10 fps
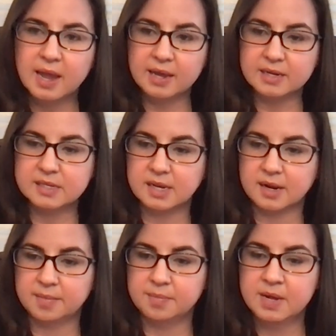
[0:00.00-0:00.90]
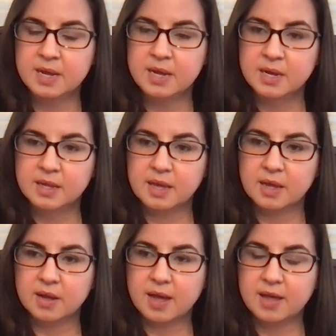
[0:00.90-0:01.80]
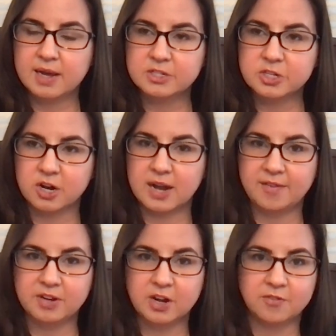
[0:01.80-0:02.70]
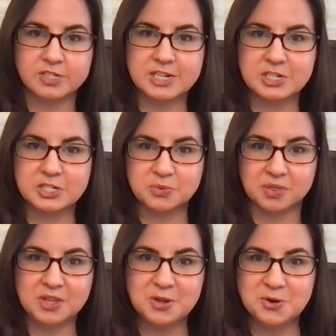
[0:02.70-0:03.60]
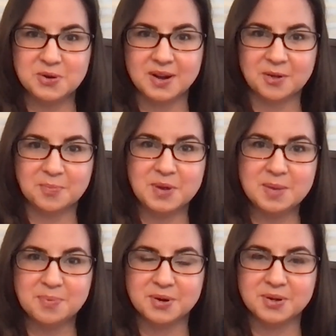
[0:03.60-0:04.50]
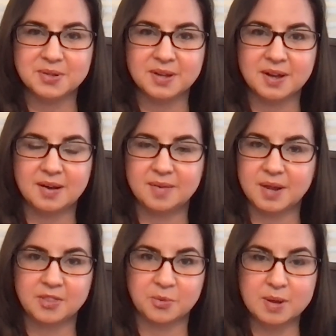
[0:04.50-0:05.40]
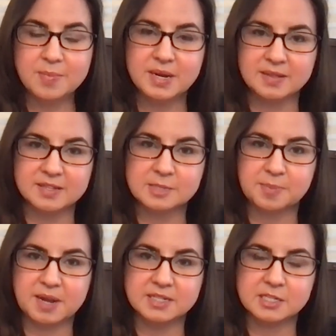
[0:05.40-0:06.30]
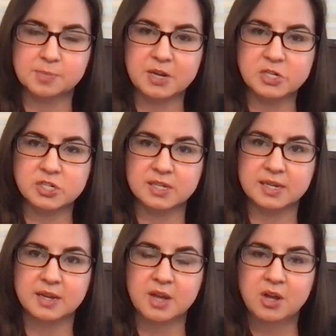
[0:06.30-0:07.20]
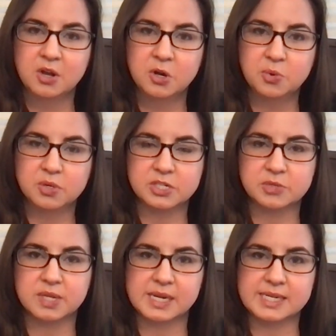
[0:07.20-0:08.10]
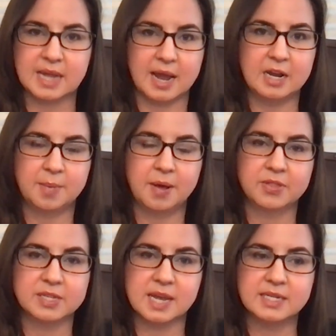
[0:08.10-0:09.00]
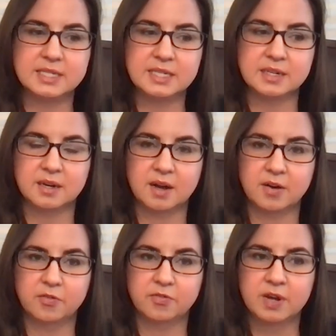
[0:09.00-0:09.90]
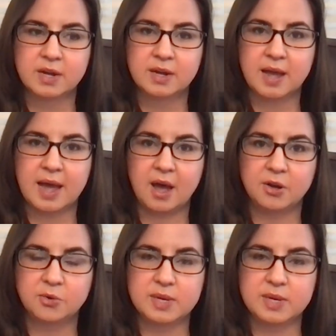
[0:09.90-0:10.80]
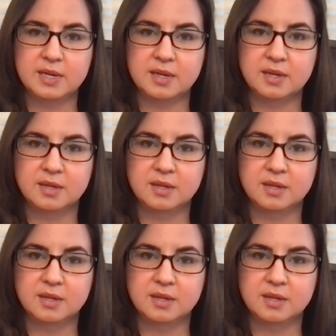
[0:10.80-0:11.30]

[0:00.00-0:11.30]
And I started having conversations with you and other people, other women in the space especially, who were just really excited about this idea of how do we,